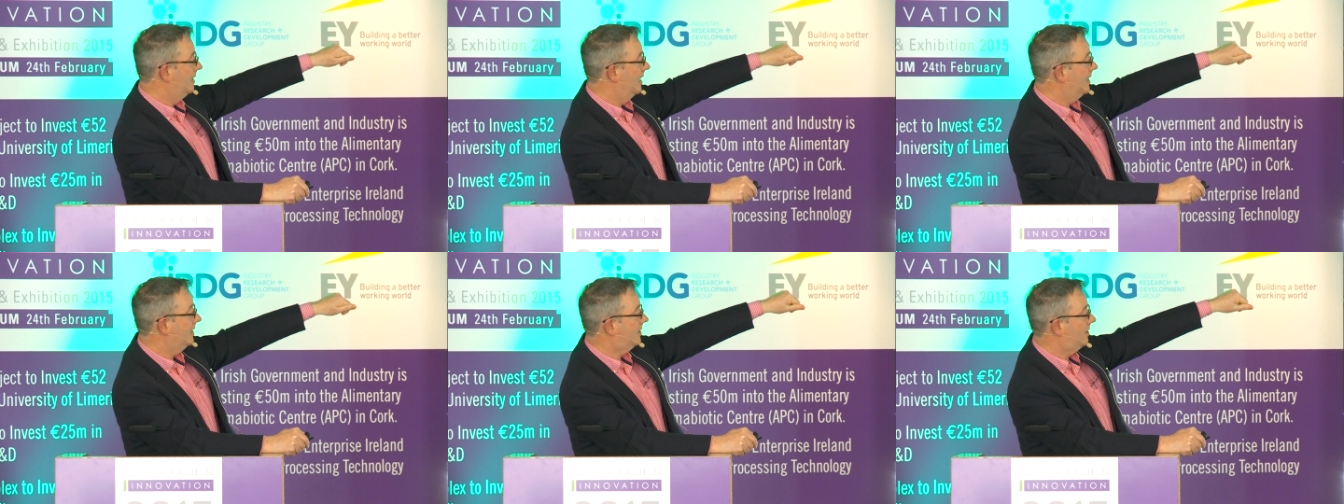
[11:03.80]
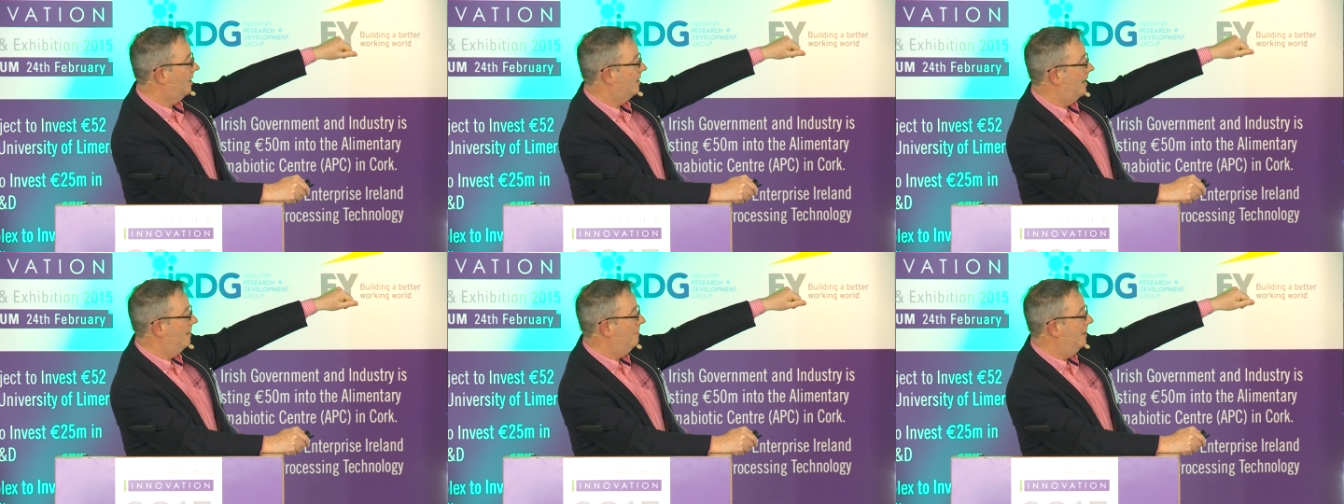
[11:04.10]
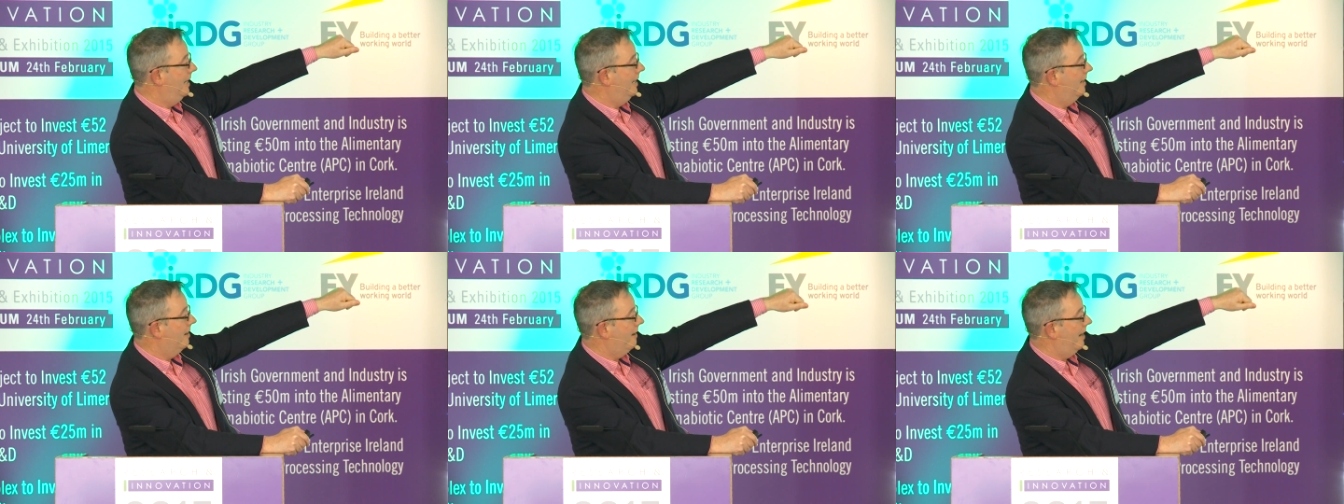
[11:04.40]
necessarily
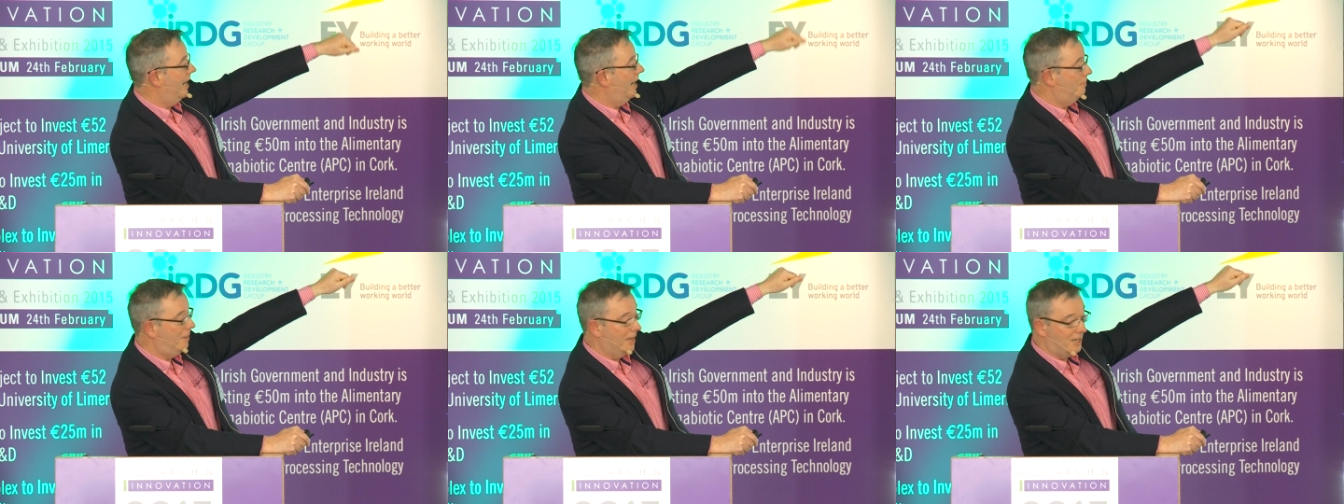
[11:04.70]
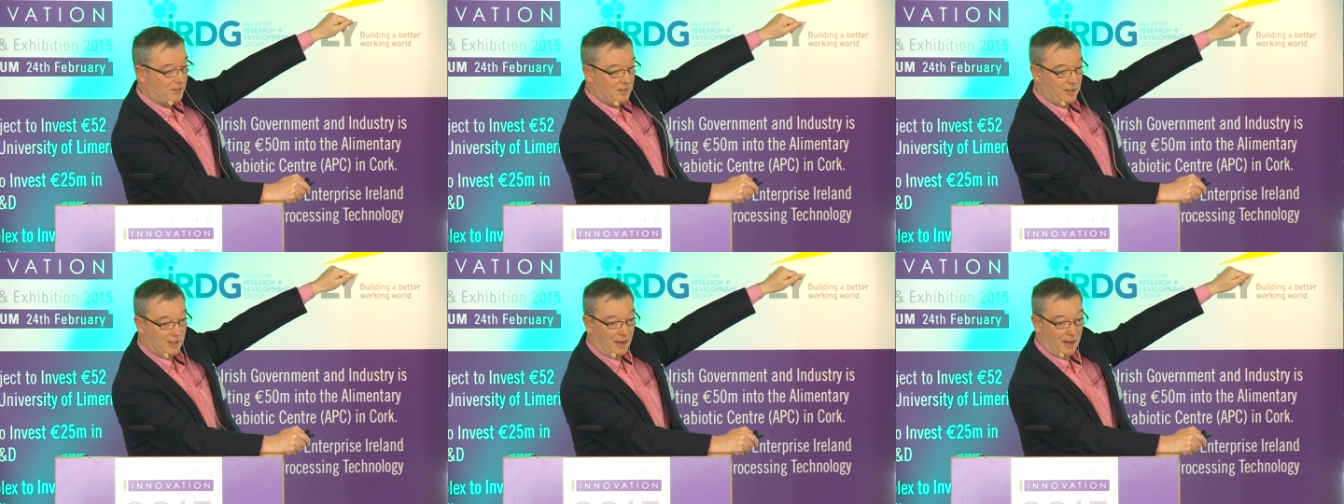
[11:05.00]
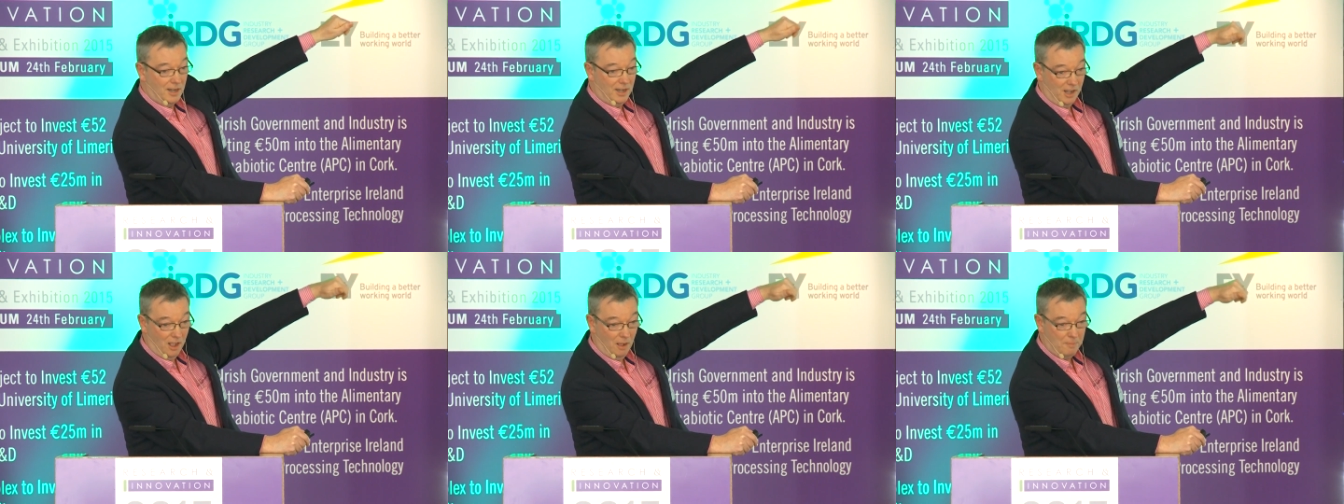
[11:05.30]
mean they're any better
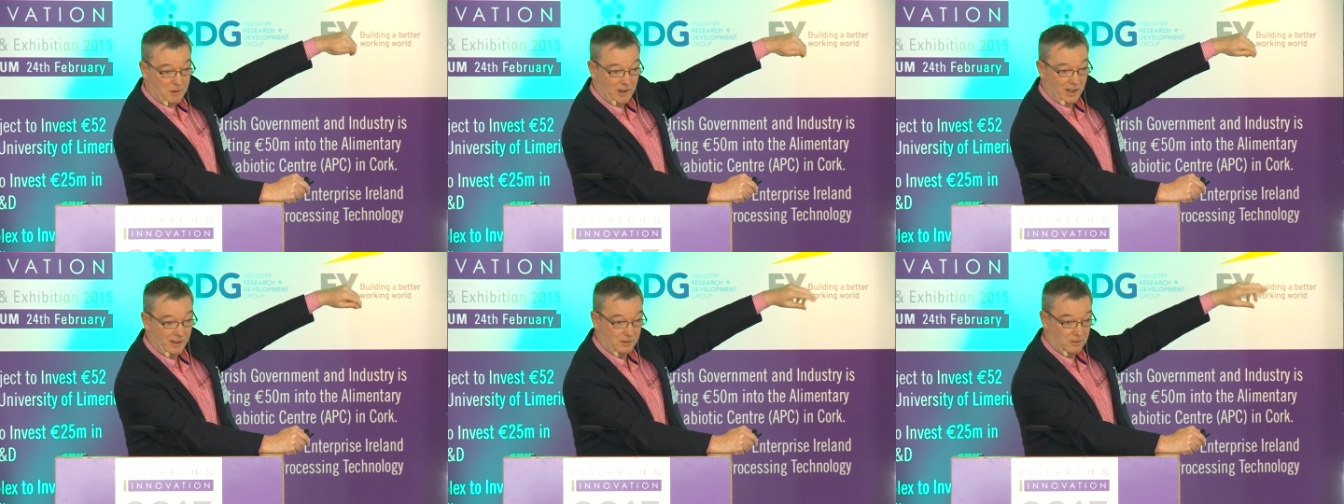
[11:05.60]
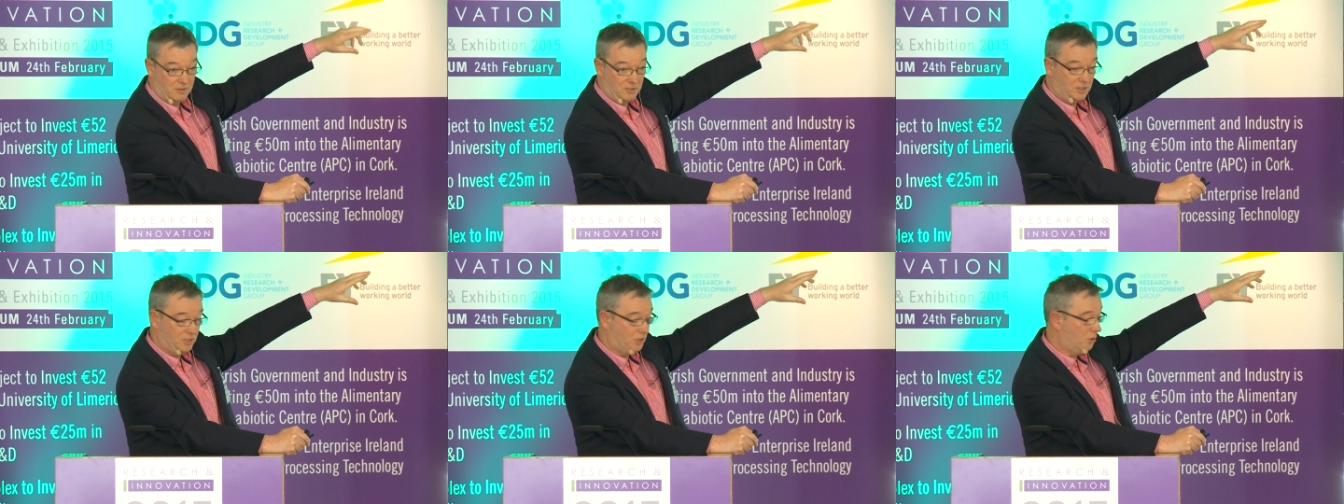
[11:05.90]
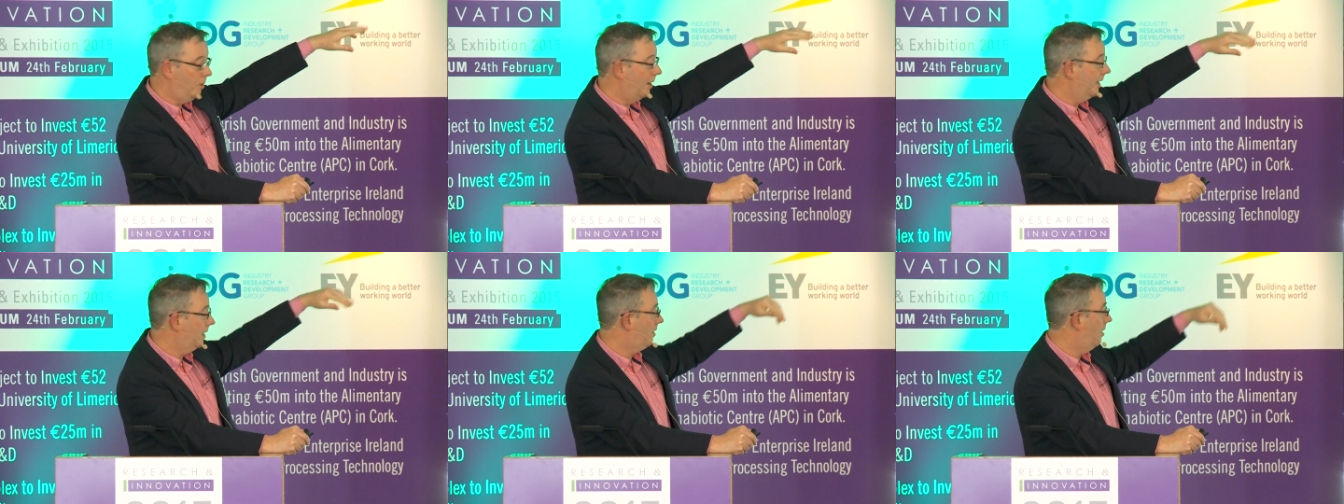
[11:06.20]
than the operators,
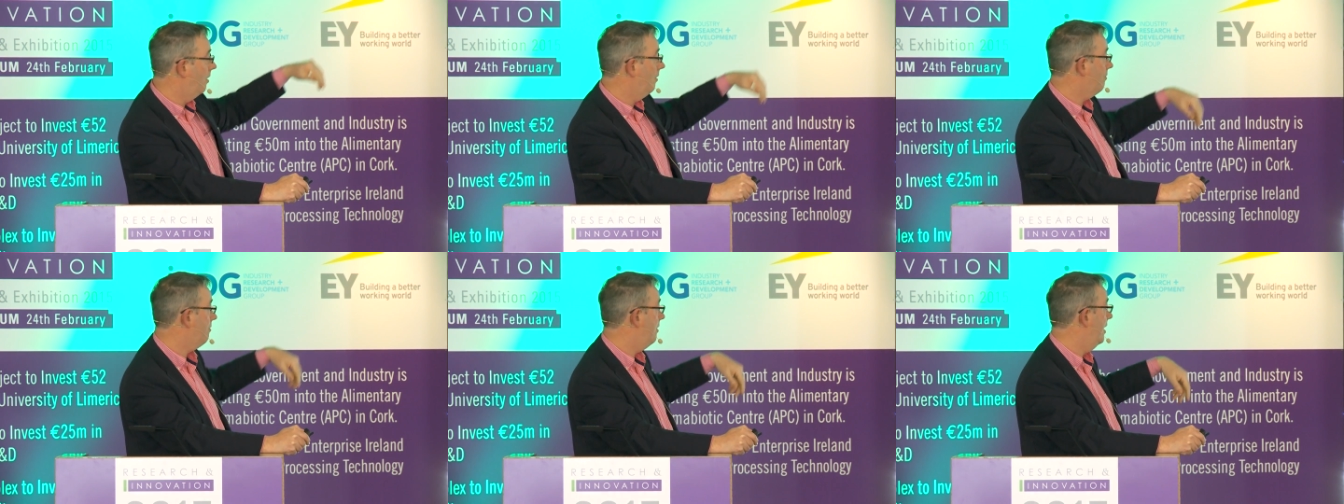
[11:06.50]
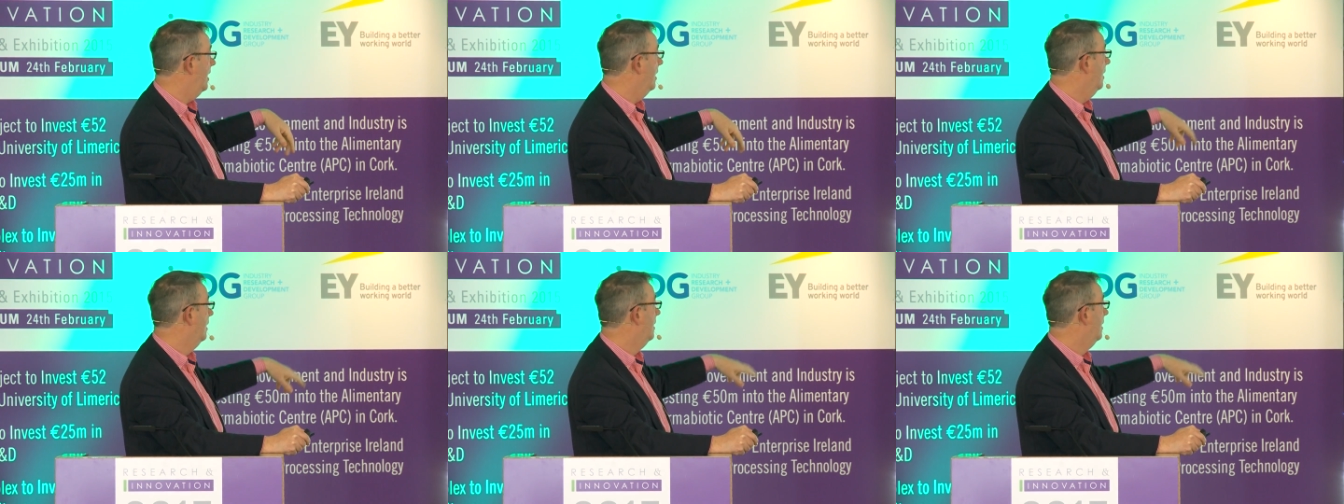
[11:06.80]
quite the contrary.